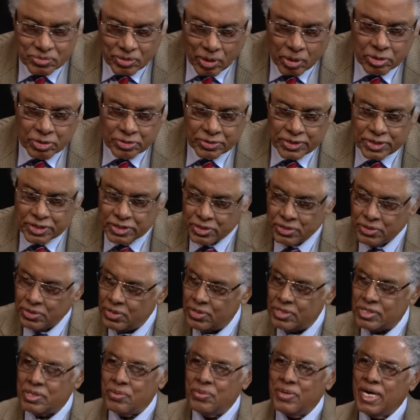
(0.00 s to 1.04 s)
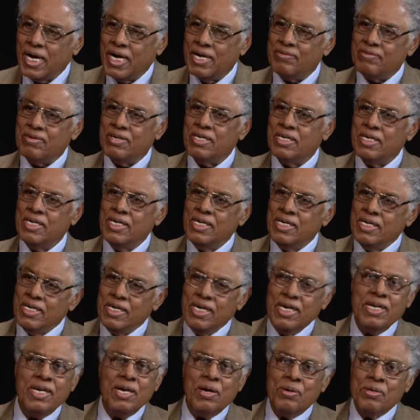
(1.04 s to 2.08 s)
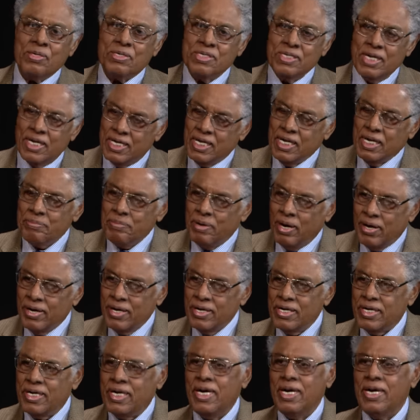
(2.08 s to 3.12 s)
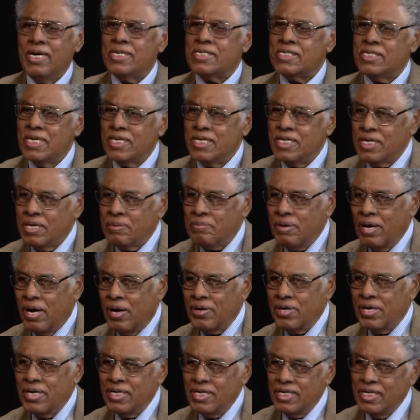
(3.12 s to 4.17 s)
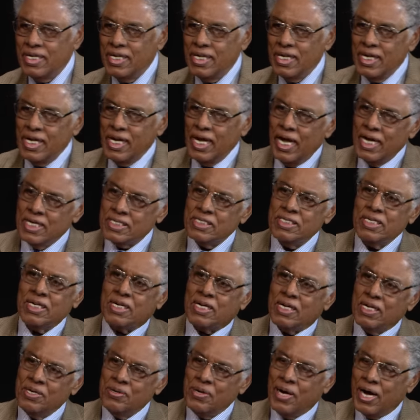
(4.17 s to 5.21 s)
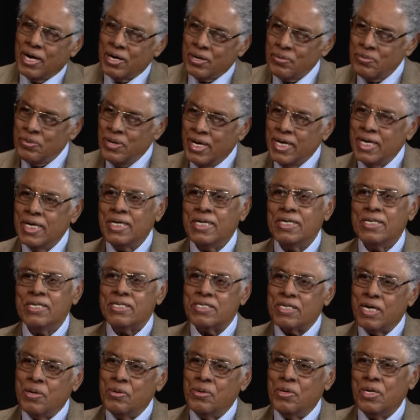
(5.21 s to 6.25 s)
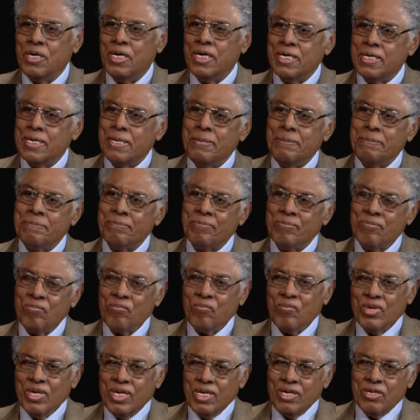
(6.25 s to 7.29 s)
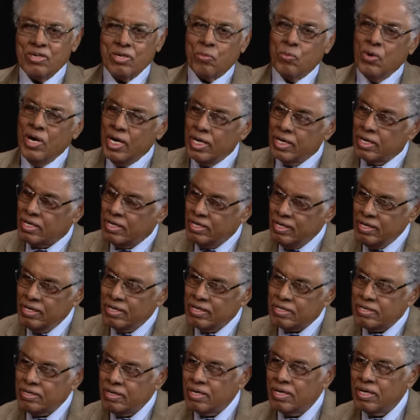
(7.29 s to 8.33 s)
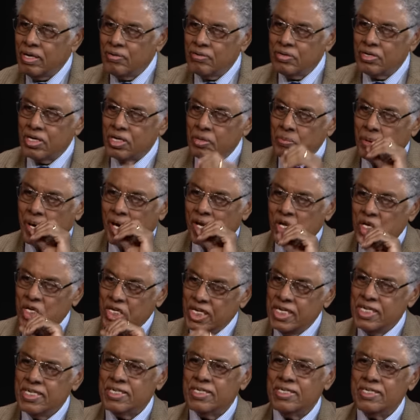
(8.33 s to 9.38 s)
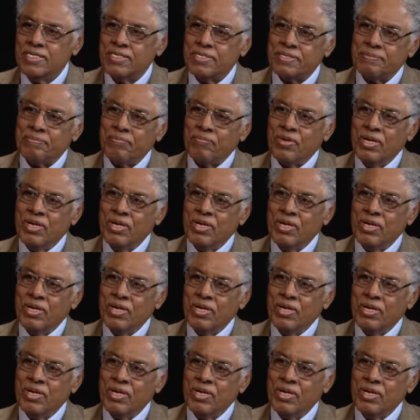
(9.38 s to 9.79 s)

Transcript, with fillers: grocery stores or whatever. He knows nothing about it, cares nothing about it, hasn't a clue how to run it, and so on. You say, well, clearly you turn it over to the politicians.